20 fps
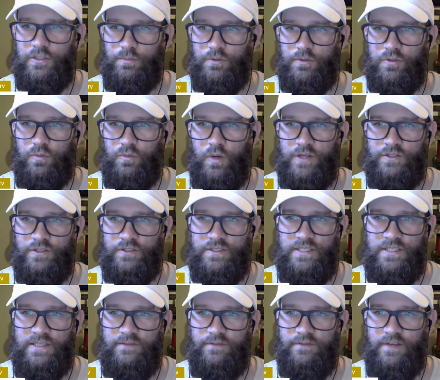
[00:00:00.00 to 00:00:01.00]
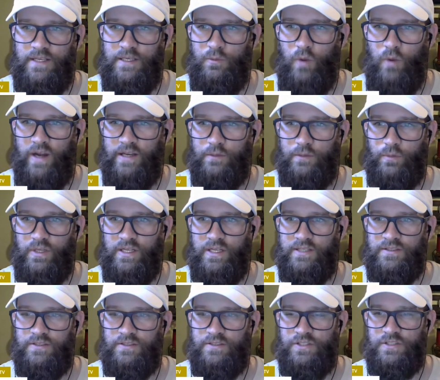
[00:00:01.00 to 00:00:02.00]
Persuasion TV, why didn't we
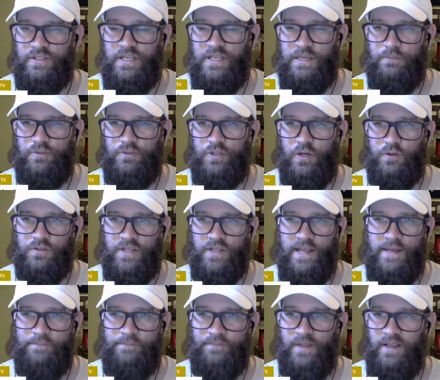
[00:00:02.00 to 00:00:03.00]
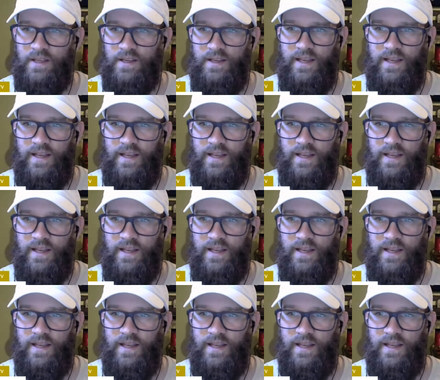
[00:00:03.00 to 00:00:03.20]
just keep Jose?